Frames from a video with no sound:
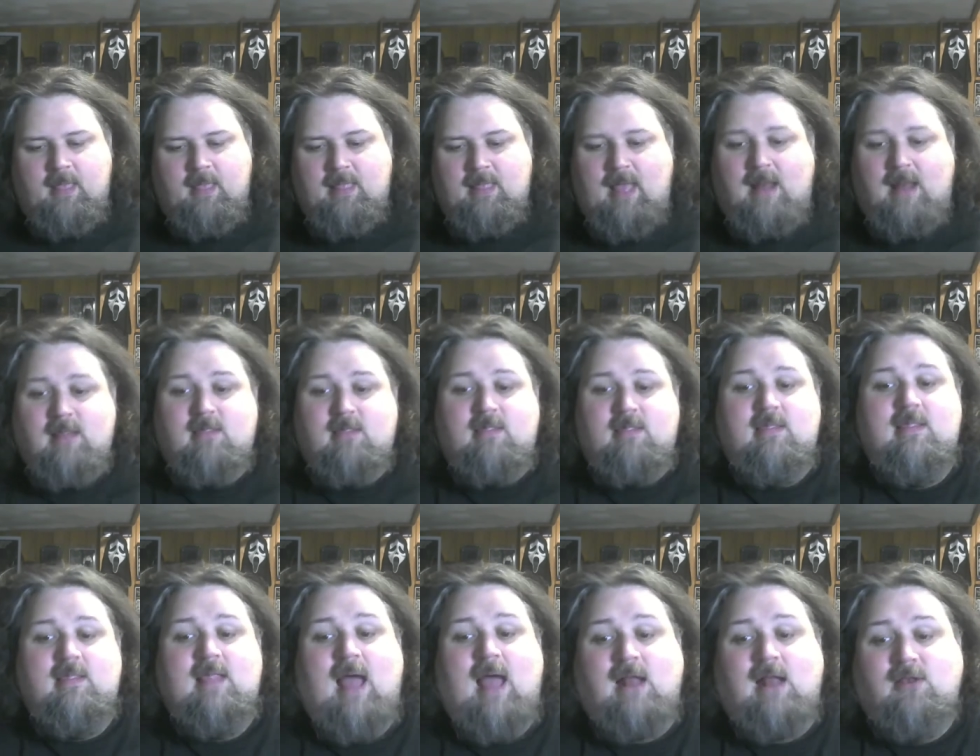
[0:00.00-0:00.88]
That is
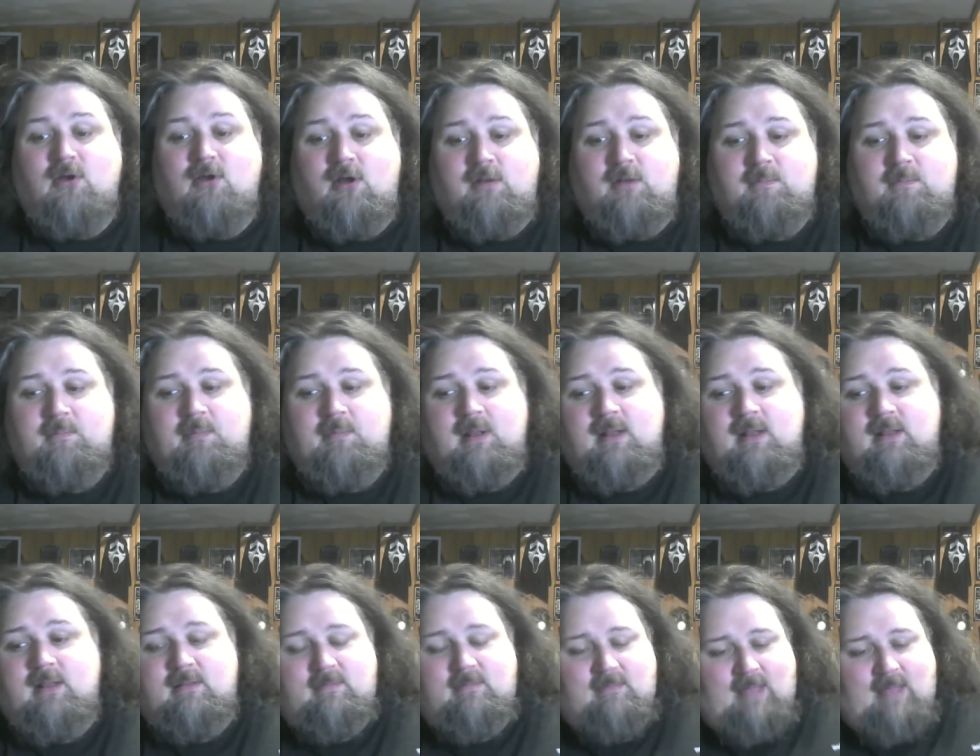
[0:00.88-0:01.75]
not good, but
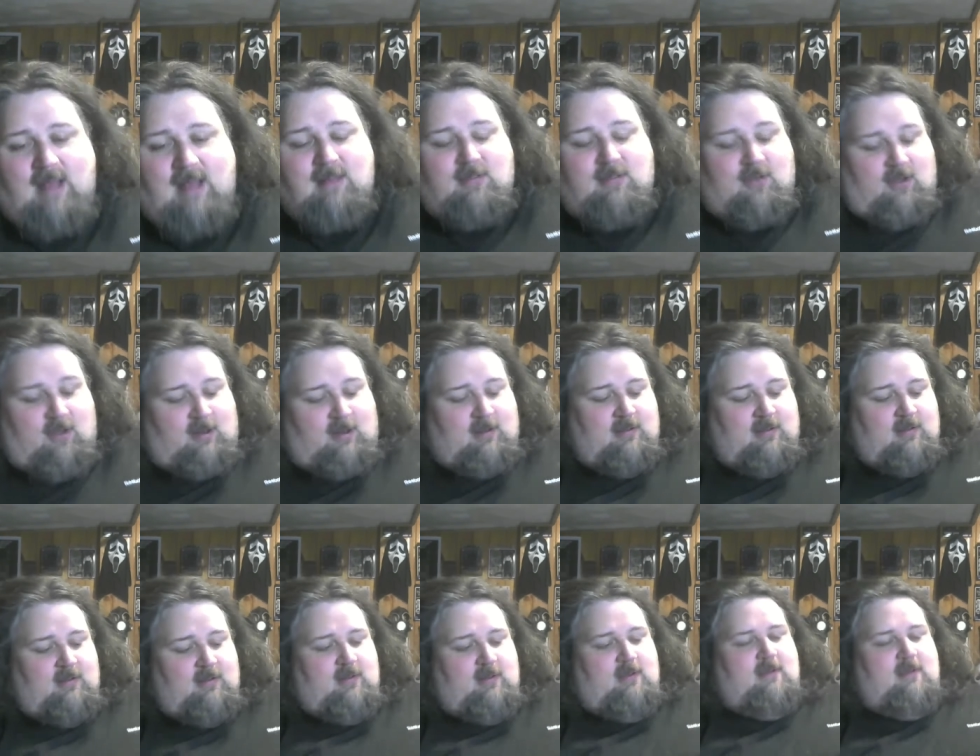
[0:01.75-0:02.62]
that's good.
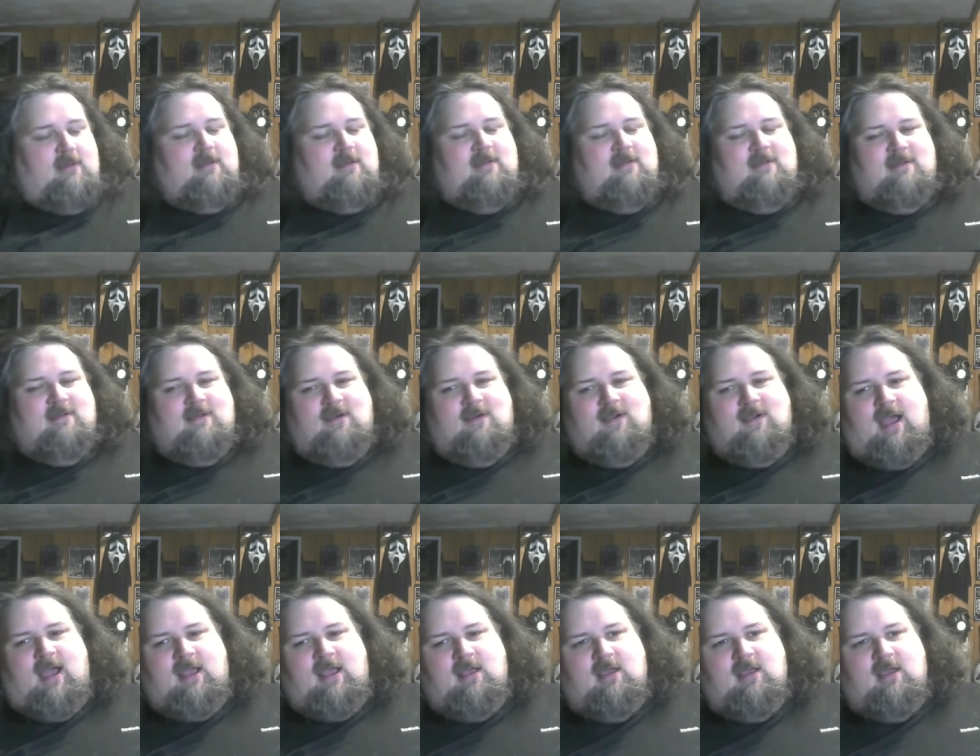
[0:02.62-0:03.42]
Okay.